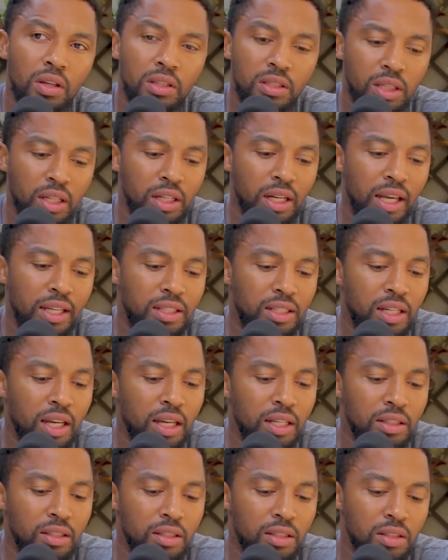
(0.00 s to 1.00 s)
Tina, as
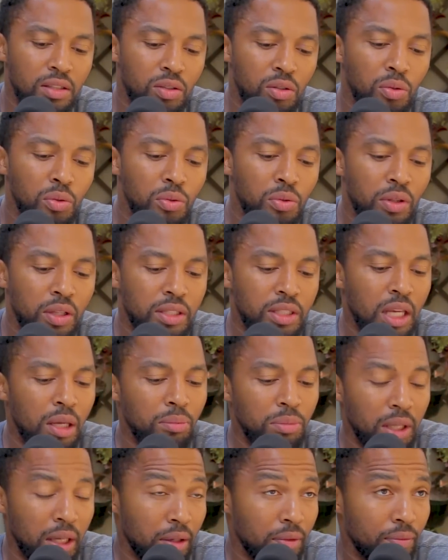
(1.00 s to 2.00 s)
gents, you do the
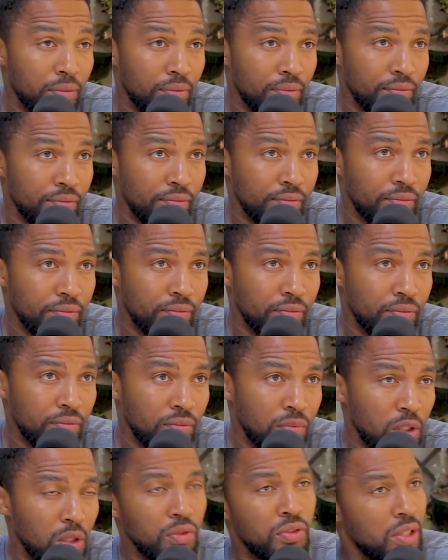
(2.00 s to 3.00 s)
same thing.
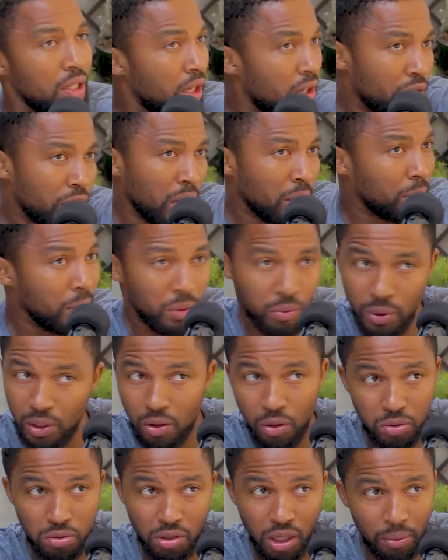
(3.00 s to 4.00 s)
You've seen it at rugby. We
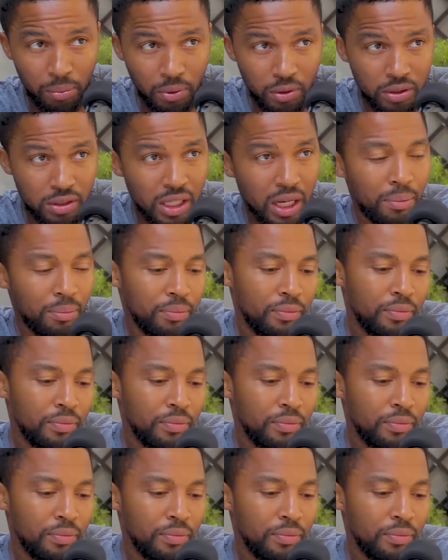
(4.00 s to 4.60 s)
go to rugby all the time.